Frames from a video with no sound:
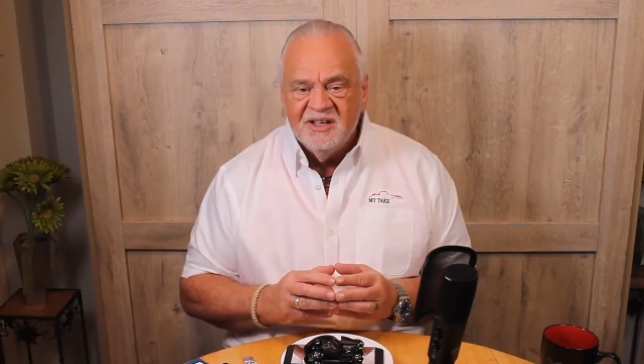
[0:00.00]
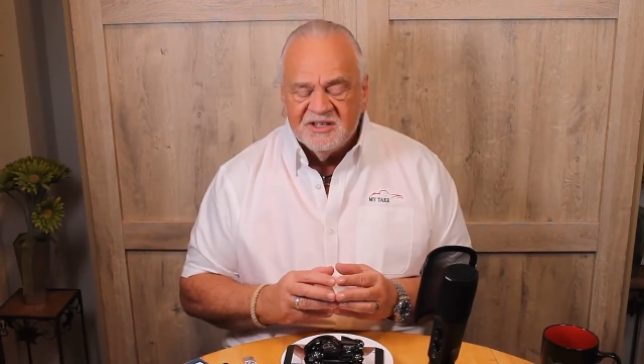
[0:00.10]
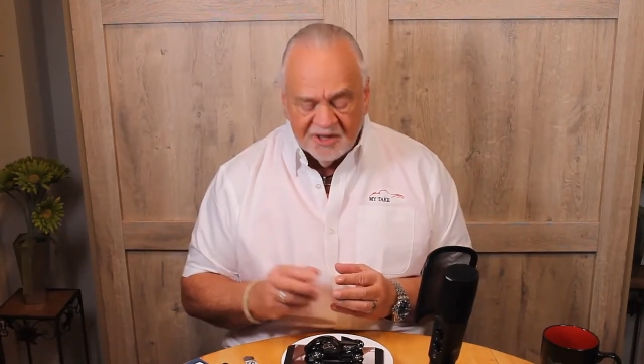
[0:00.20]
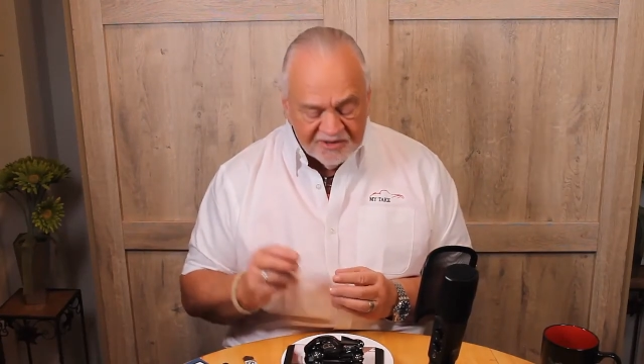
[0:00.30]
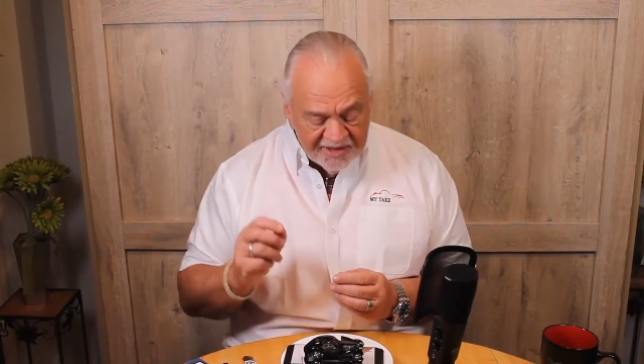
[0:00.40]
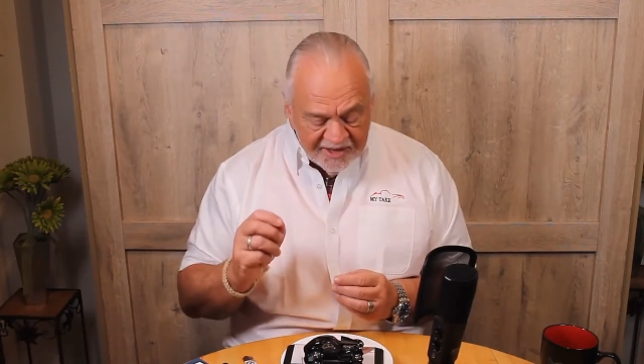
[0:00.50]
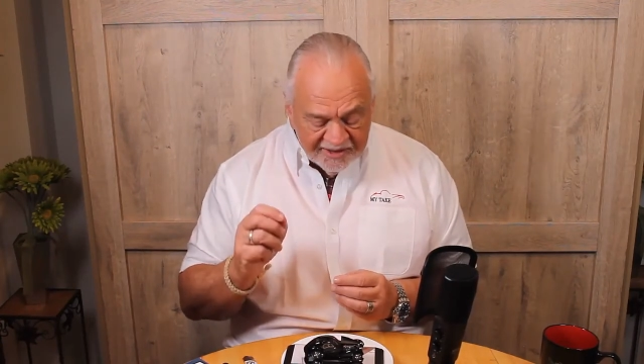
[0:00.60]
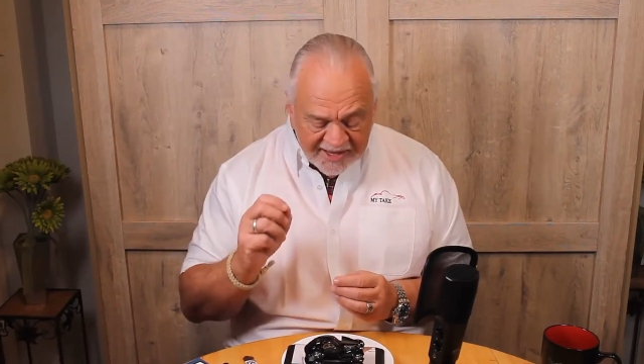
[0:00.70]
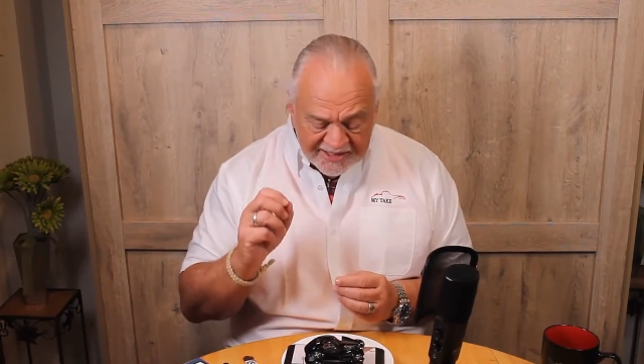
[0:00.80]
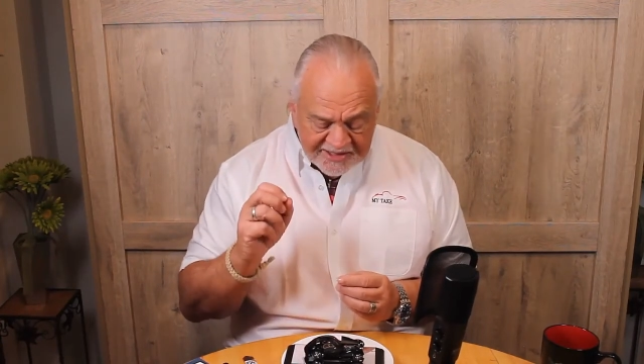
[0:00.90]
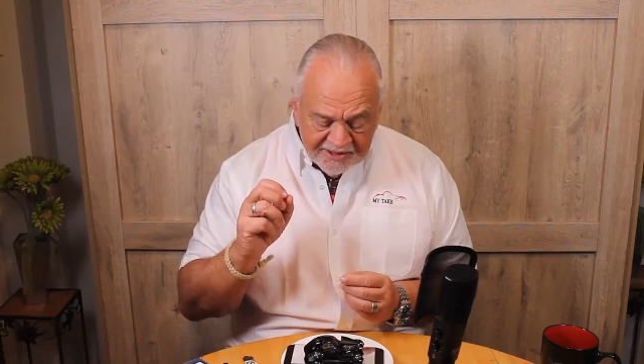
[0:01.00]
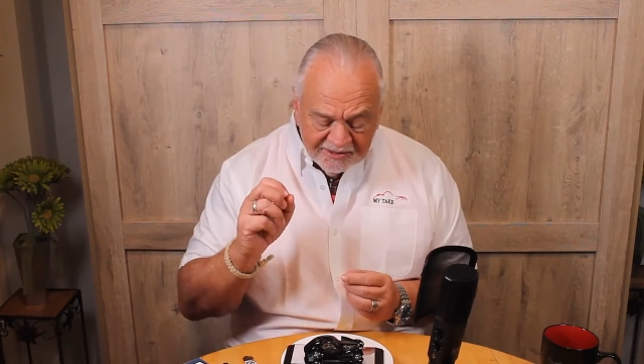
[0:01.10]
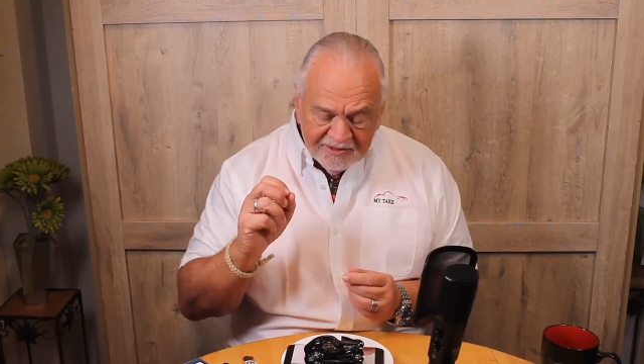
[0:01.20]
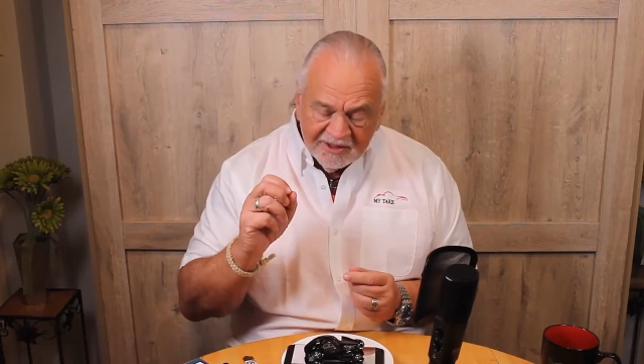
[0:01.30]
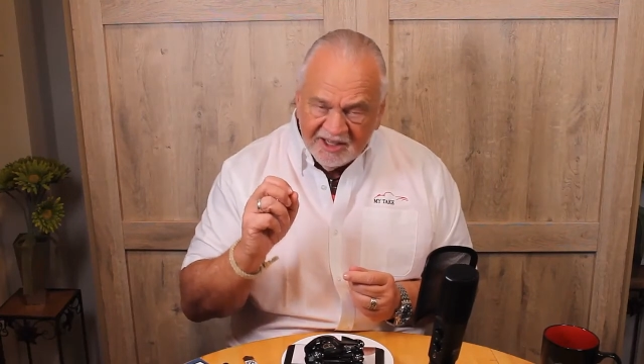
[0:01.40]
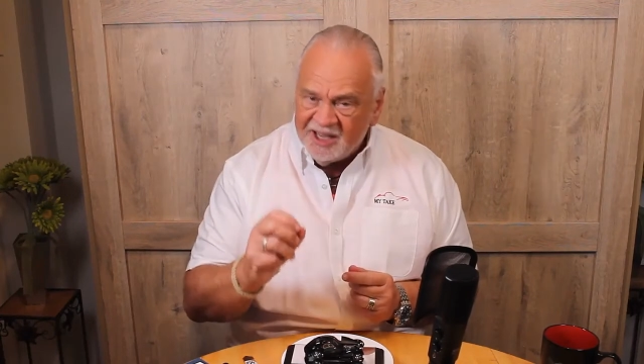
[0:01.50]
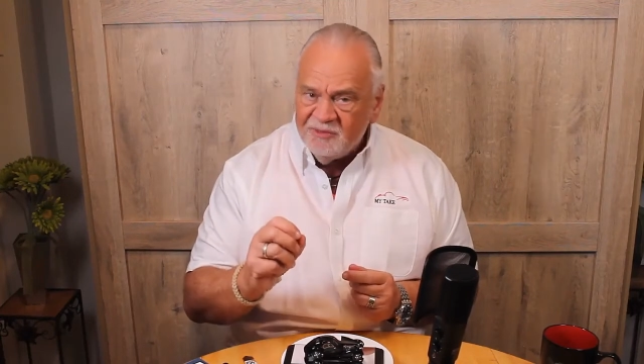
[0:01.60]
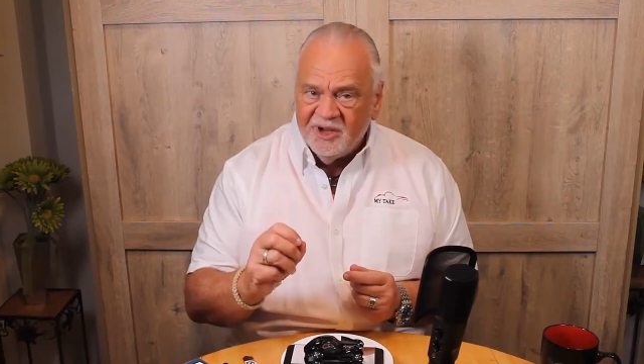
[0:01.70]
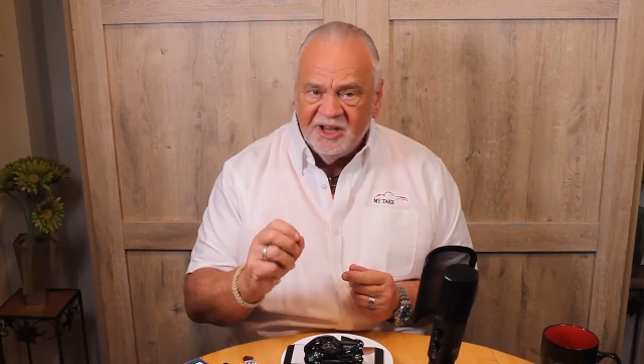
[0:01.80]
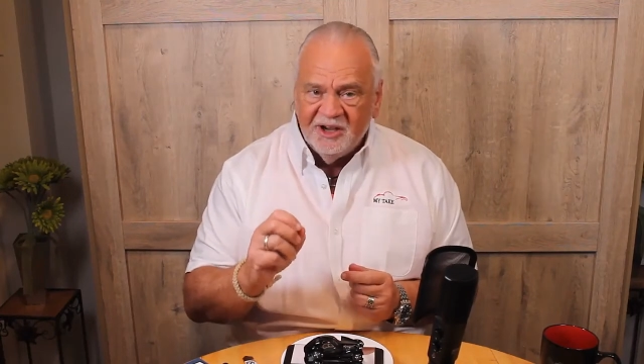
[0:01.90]
So that's
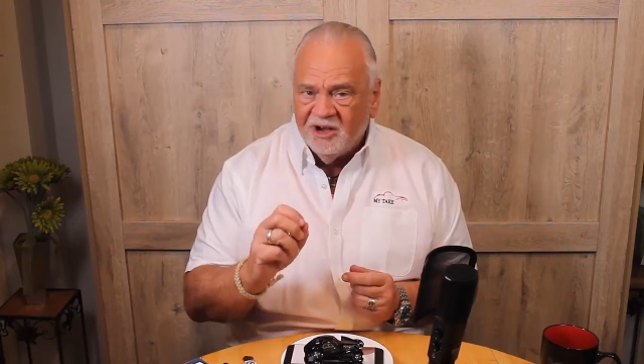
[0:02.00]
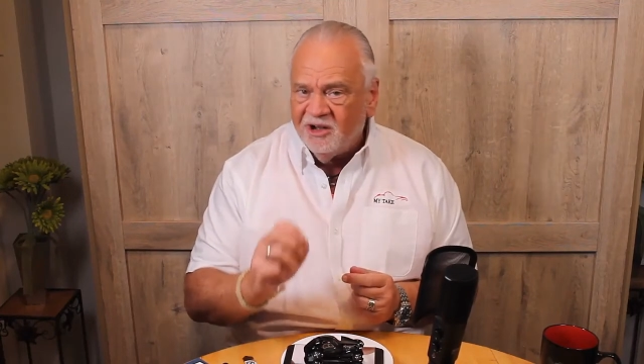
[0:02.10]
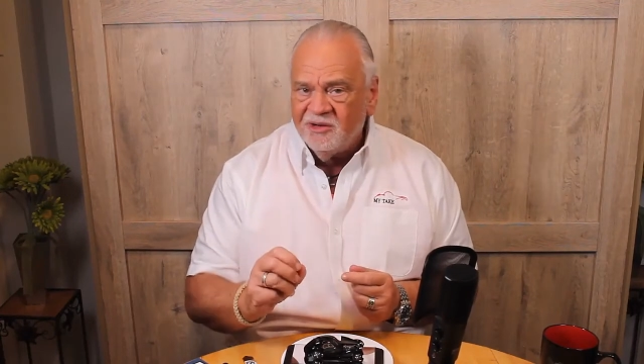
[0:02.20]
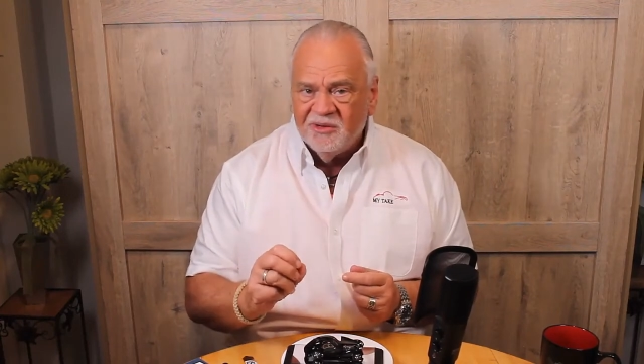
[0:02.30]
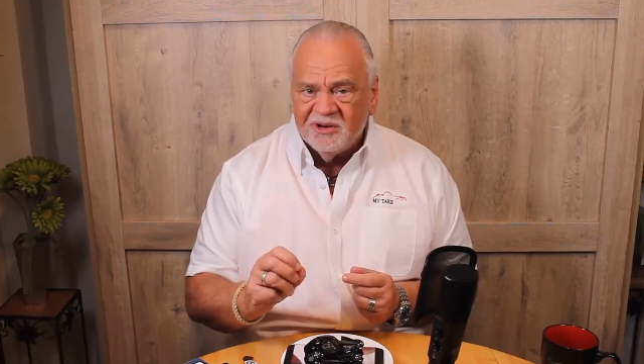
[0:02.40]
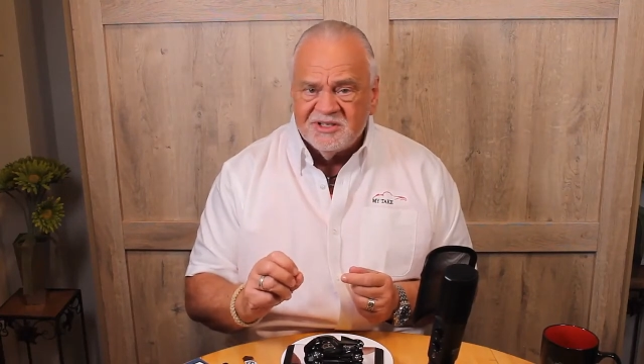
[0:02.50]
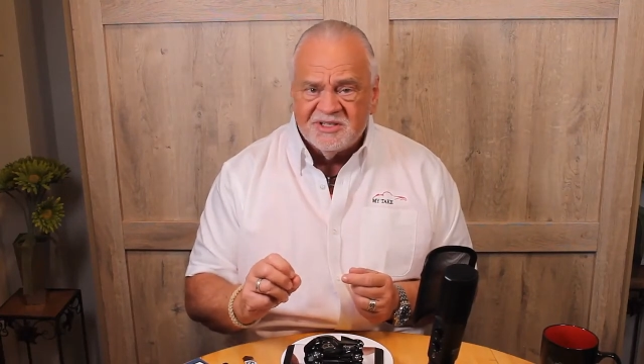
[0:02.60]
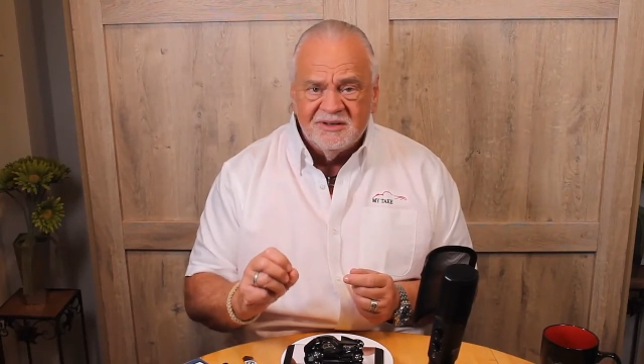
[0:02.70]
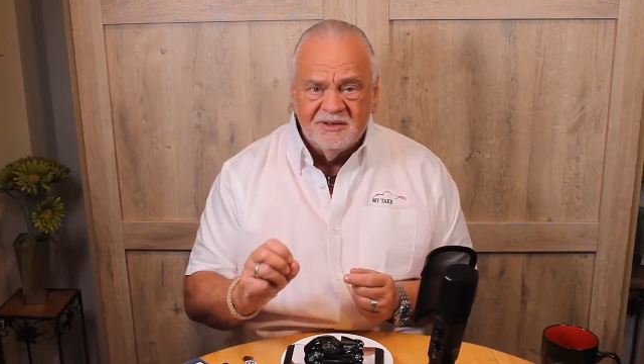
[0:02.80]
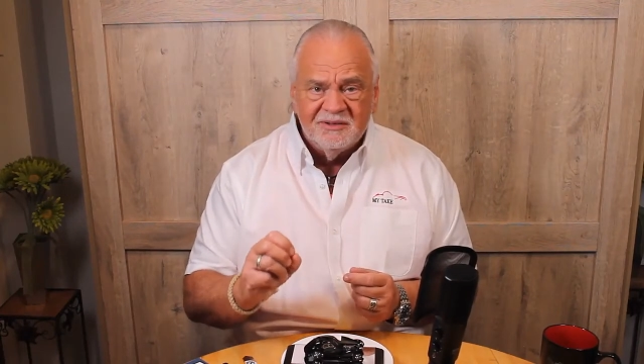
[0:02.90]
Gateway Auto Arts